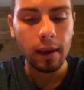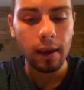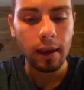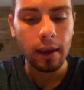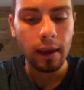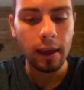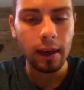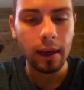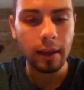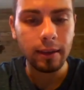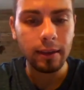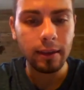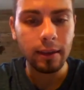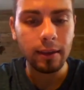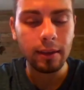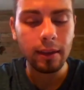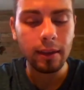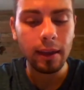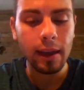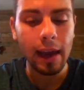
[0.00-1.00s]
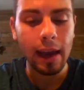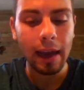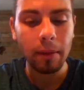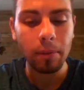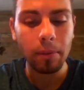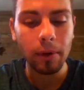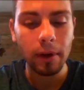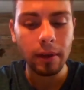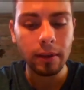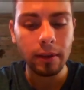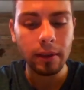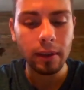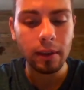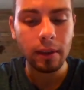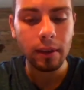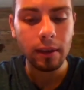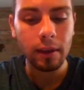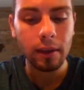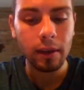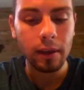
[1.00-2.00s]
And as you see that
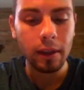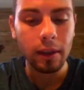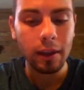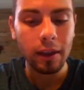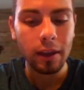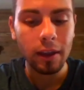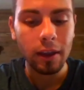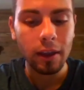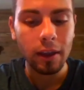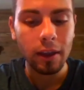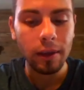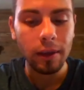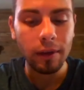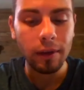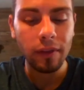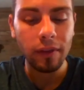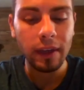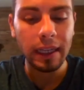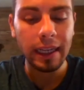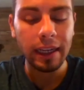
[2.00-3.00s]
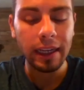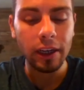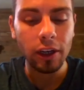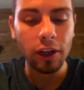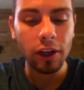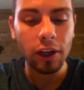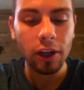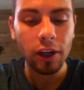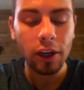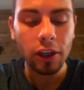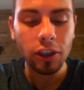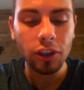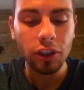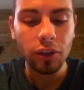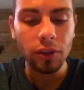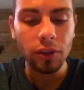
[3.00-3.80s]
person, you feel an urge to